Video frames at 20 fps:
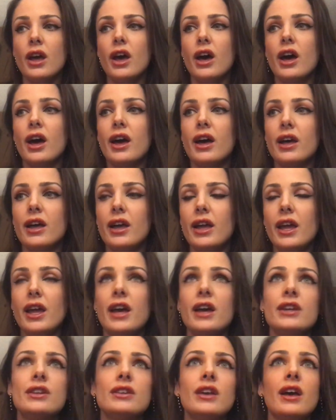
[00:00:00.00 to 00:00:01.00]
Uh,
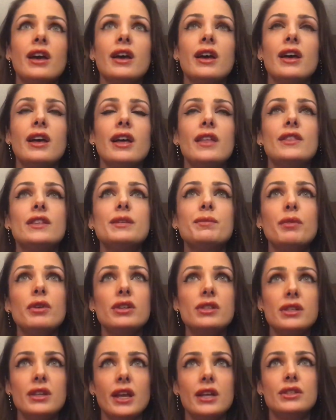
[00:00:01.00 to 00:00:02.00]
and uh, and this
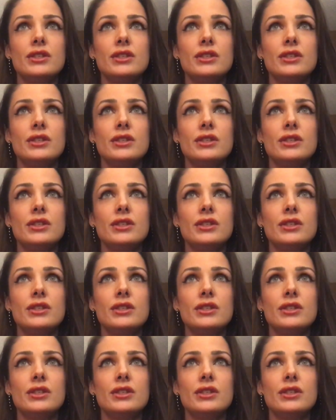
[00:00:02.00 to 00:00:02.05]
person